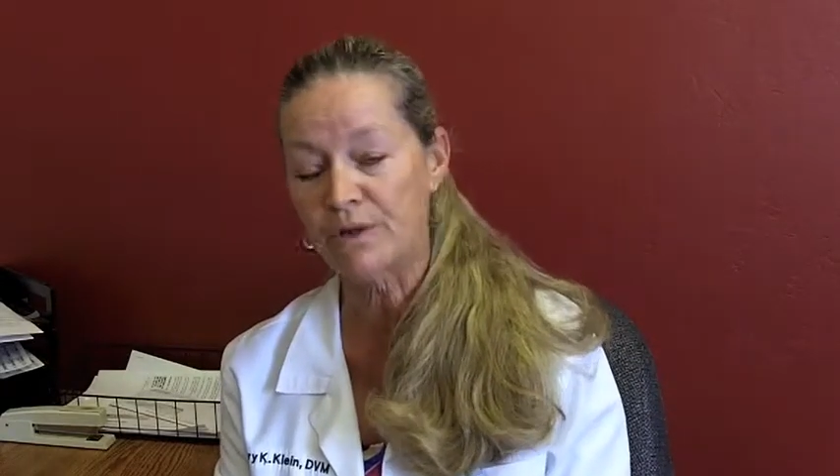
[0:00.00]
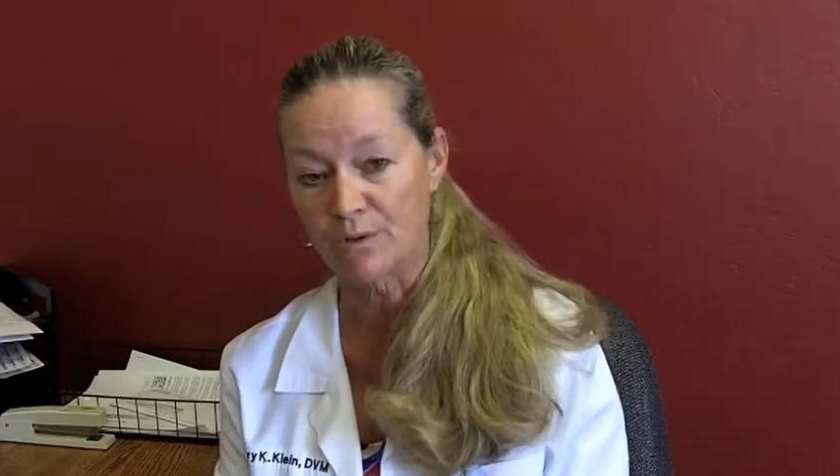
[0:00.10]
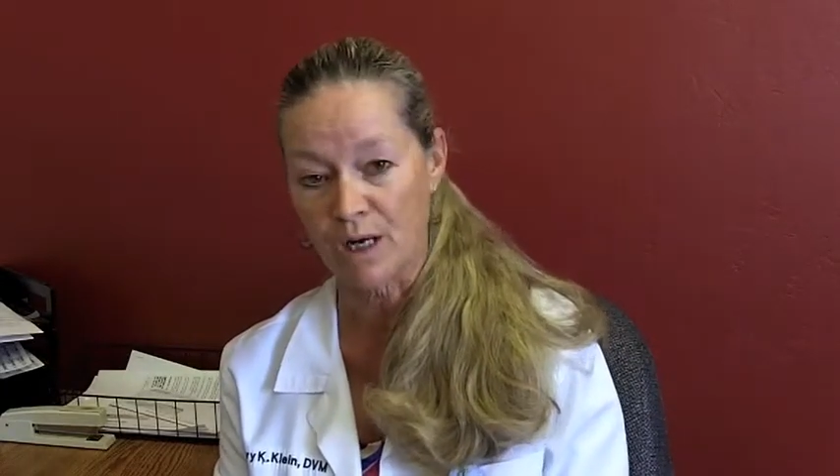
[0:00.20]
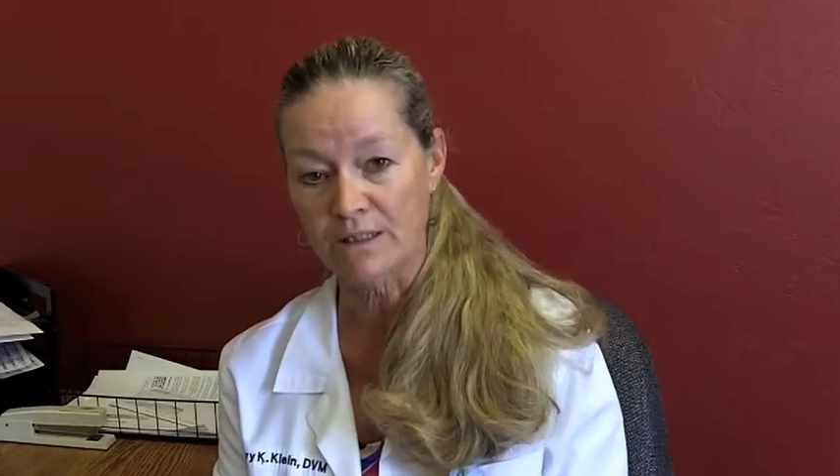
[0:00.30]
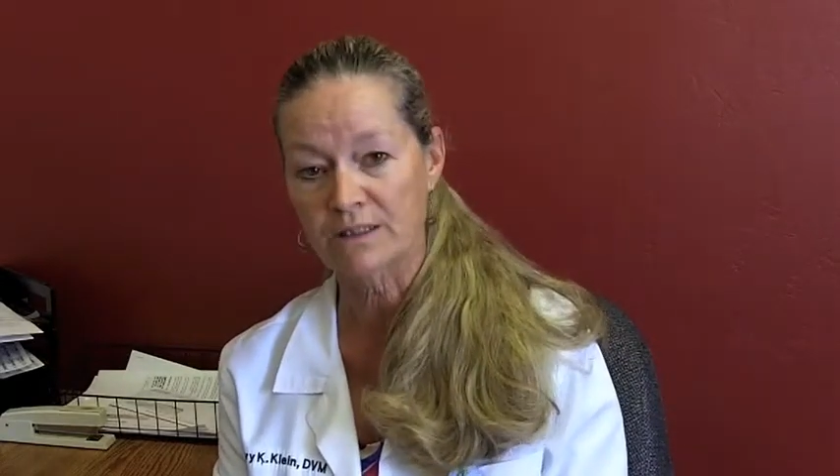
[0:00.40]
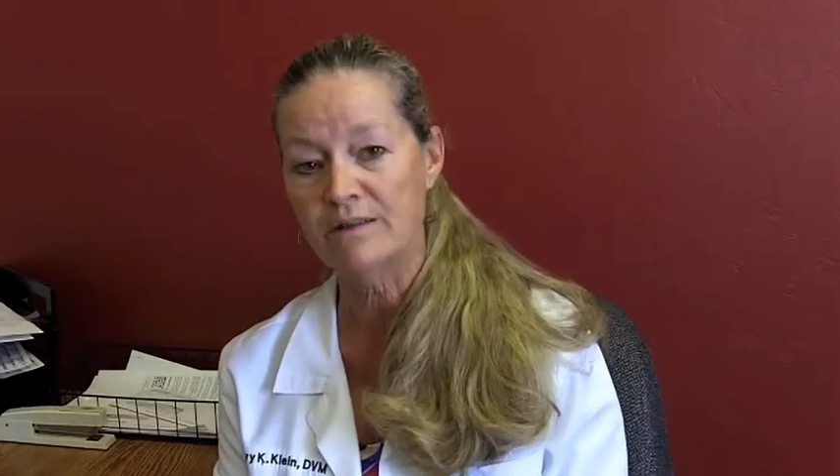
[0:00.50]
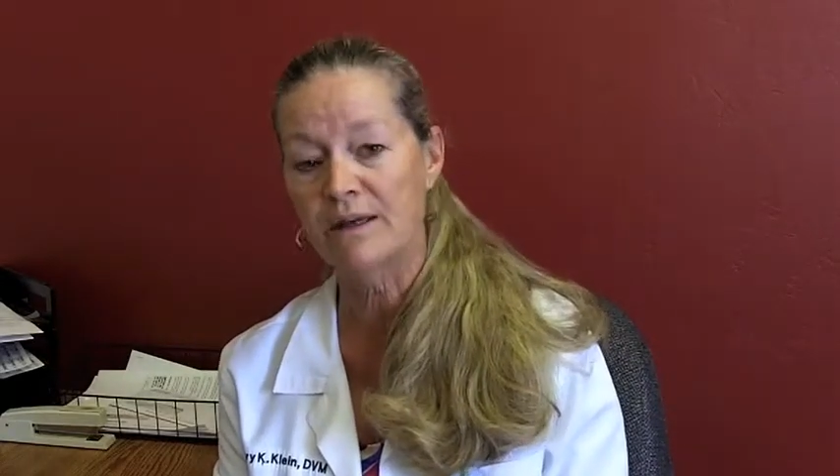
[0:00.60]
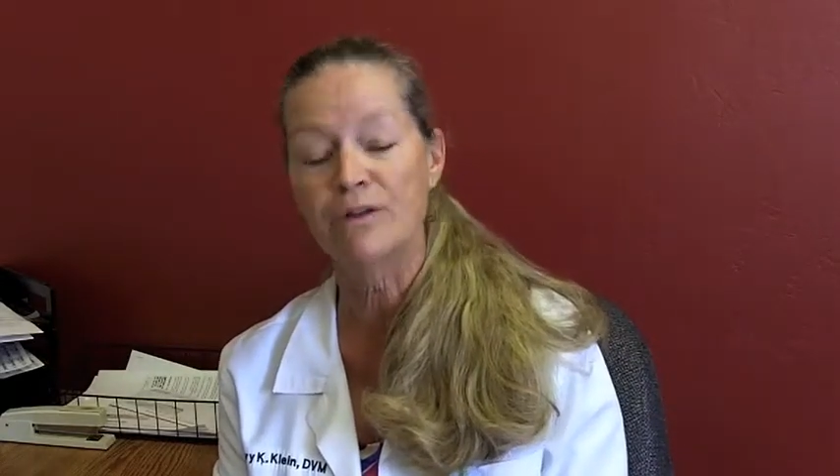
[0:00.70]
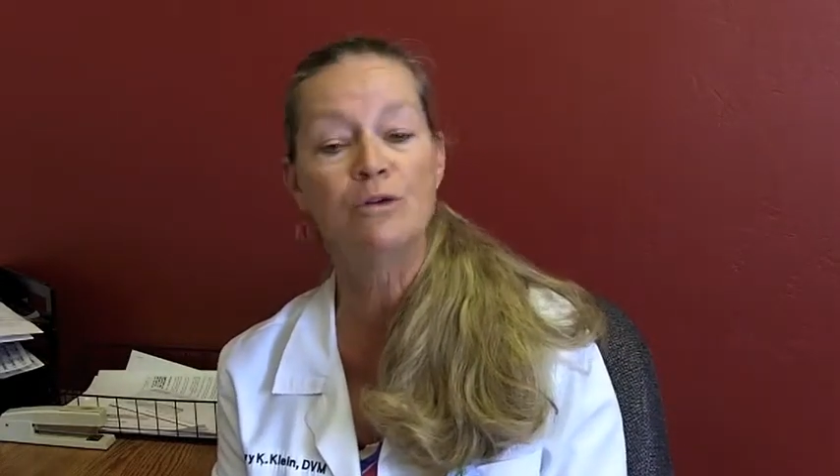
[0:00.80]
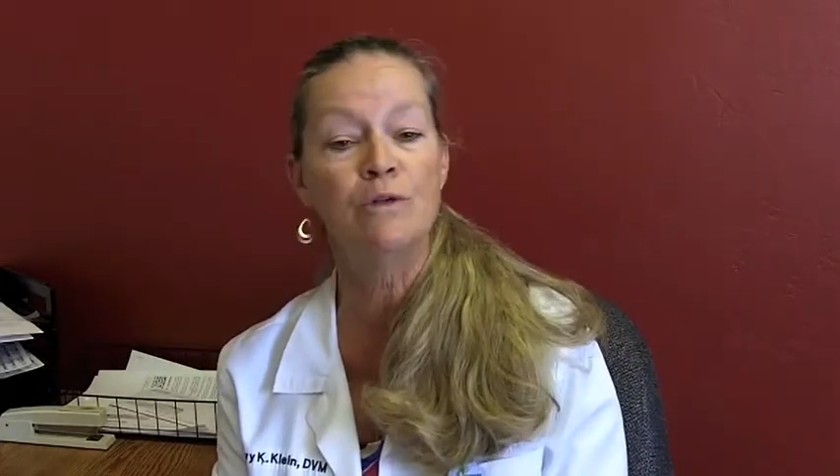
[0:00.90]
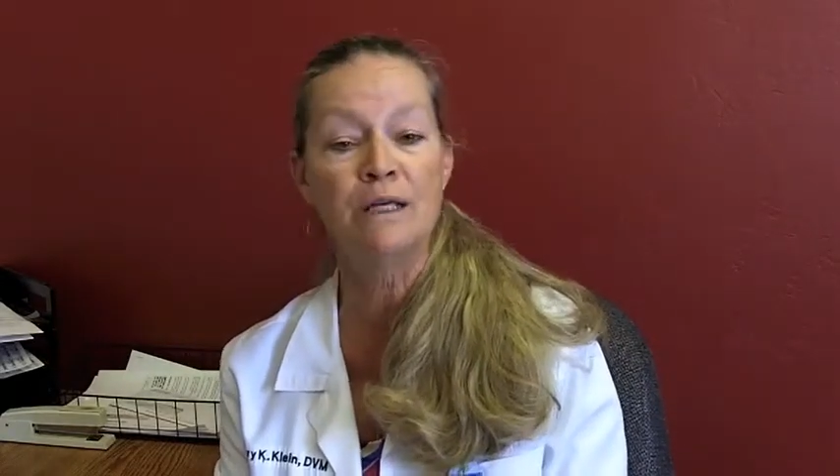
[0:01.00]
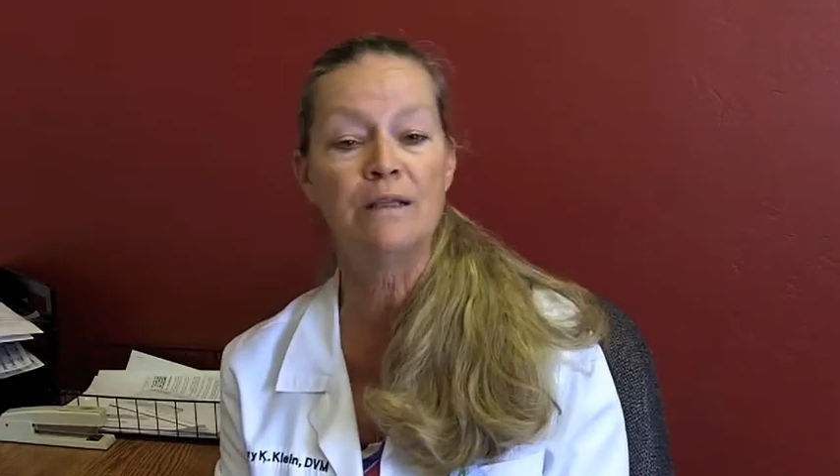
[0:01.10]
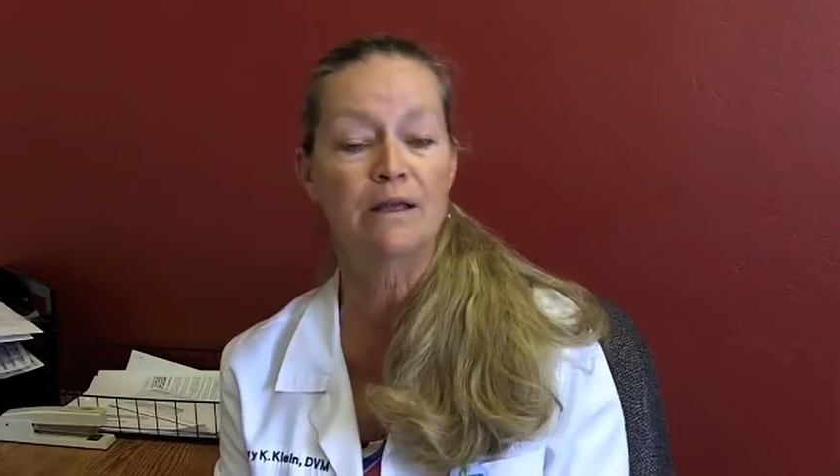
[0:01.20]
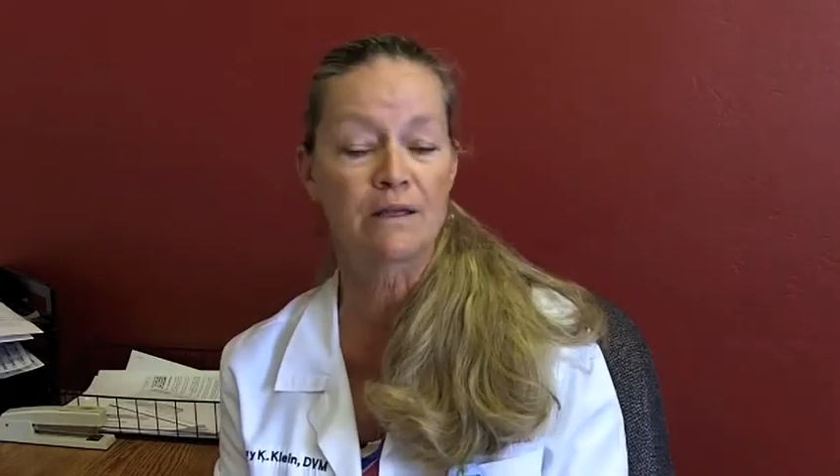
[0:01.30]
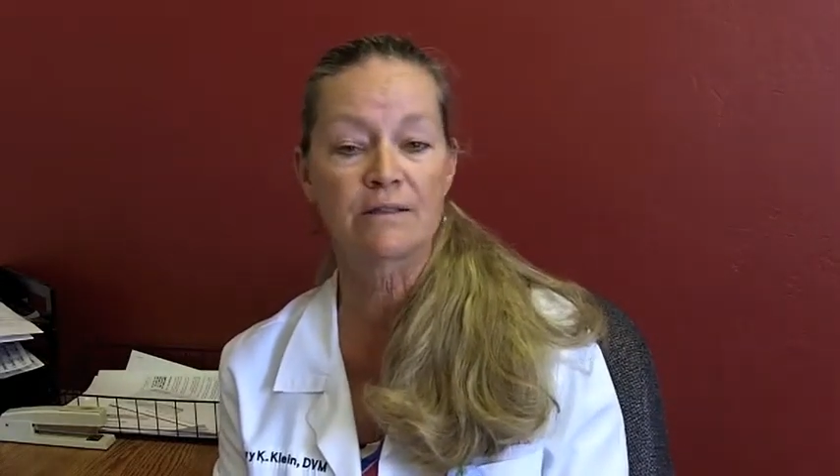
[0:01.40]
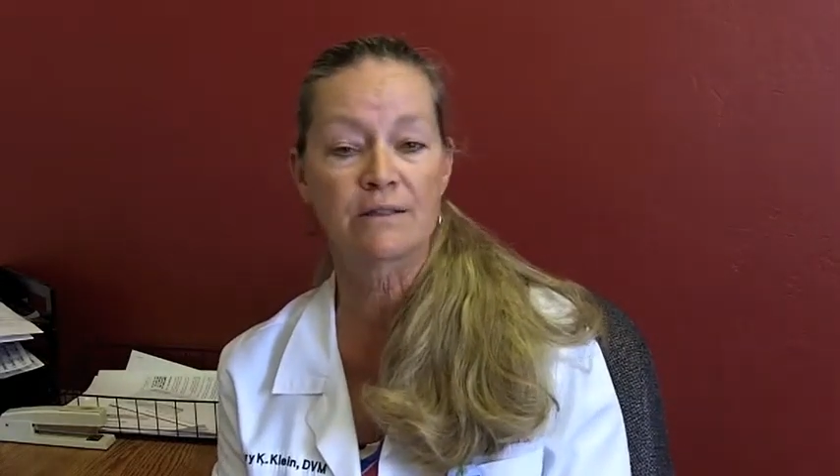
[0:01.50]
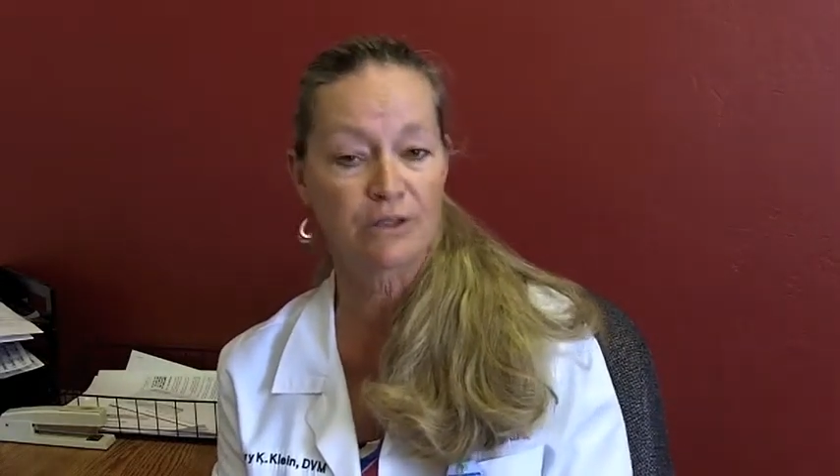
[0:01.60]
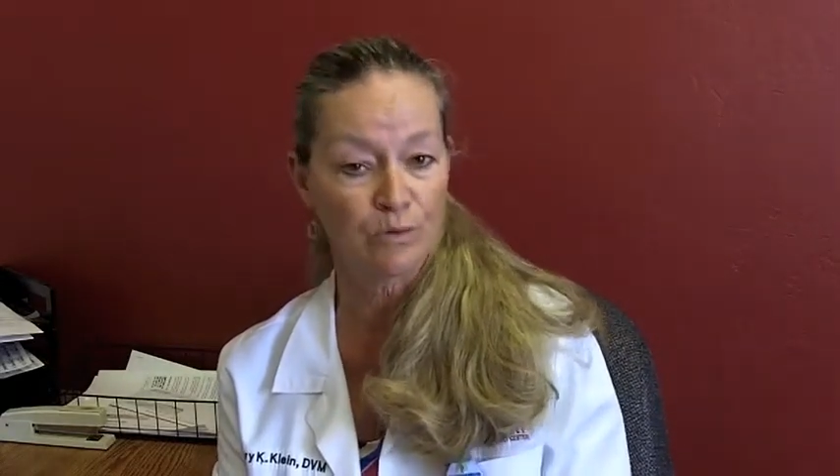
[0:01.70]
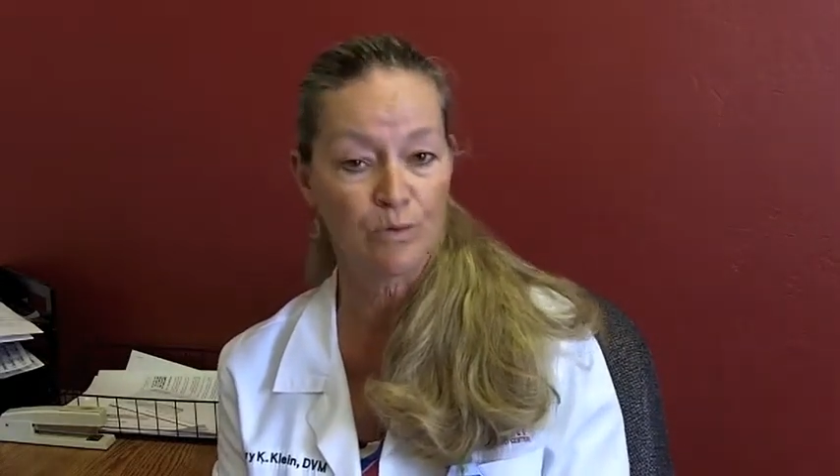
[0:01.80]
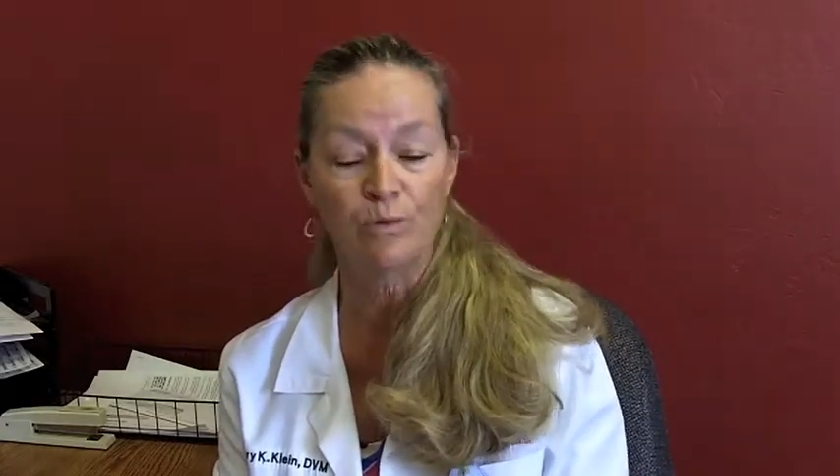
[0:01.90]
drugs and the unique things
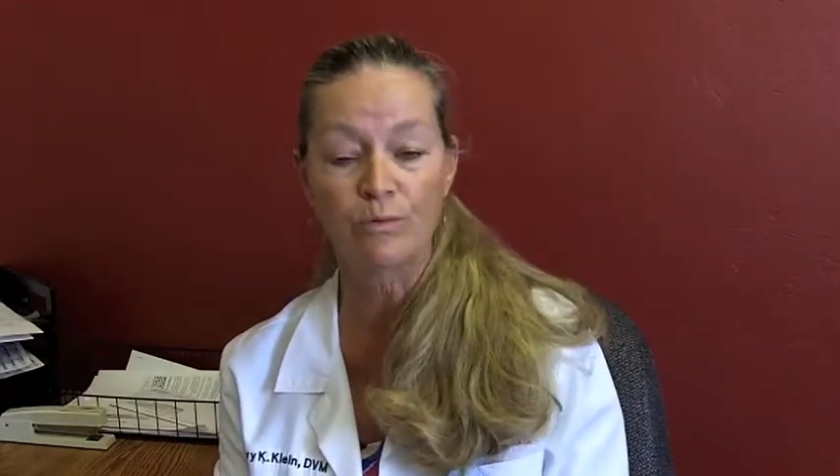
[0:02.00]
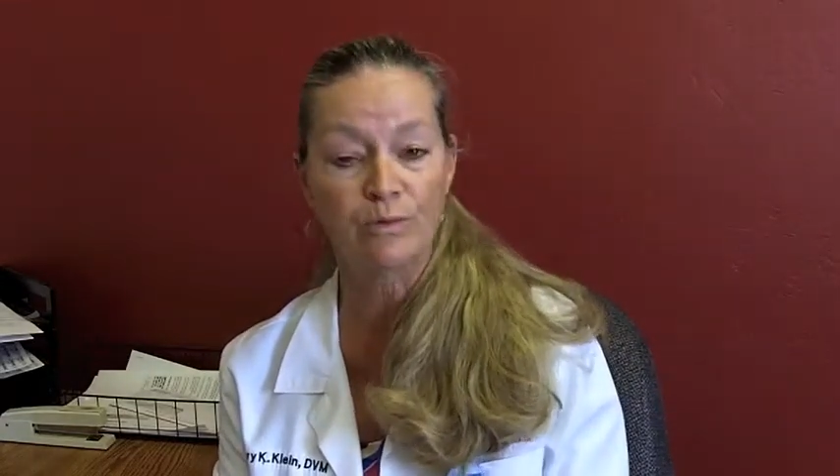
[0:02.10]
to